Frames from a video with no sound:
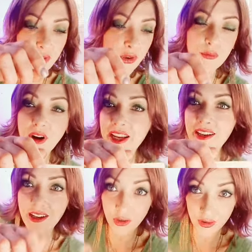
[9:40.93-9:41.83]
your right
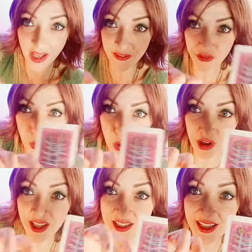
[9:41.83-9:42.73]
and your left
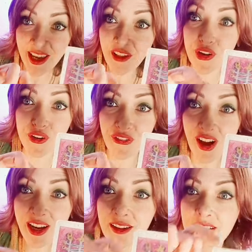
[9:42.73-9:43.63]
working together
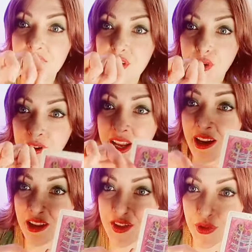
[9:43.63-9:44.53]
finally to
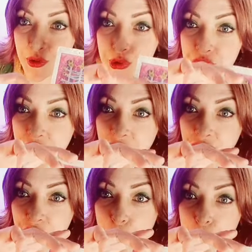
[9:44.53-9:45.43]
create a solution
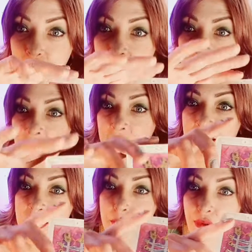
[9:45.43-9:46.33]
for
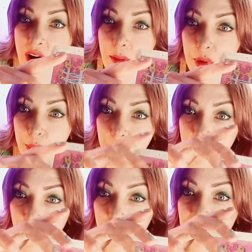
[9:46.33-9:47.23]
these
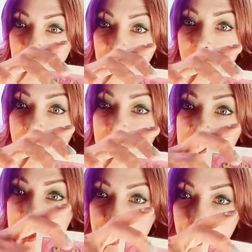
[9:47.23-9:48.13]
problems or these
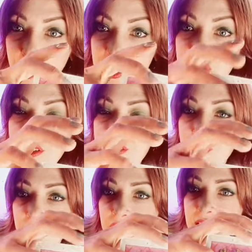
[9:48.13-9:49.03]
situations
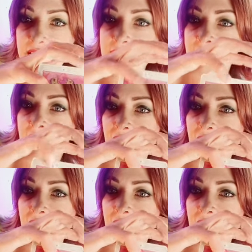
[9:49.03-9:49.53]
or these